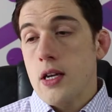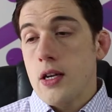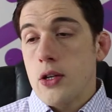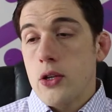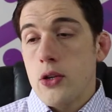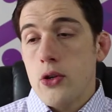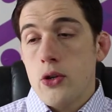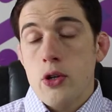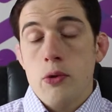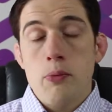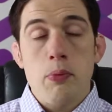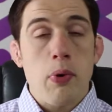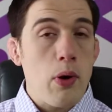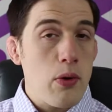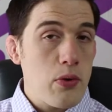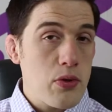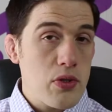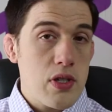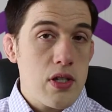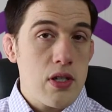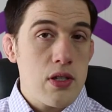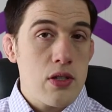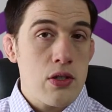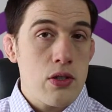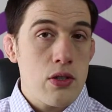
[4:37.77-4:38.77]
you could
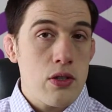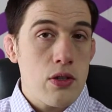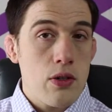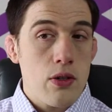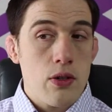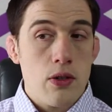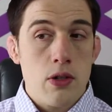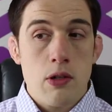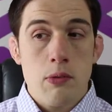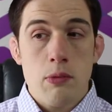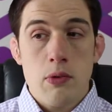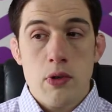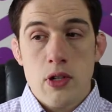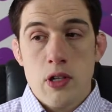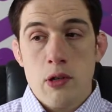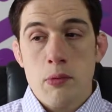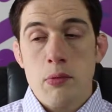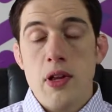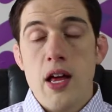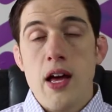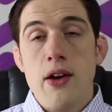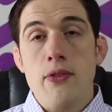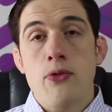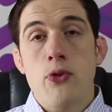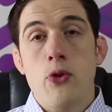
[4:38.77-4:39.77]
post it to your community
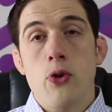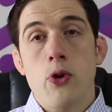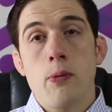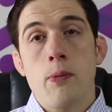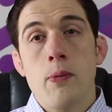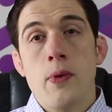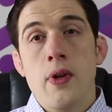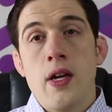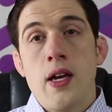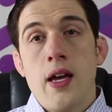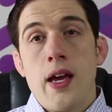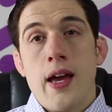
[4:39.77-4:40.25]
platform.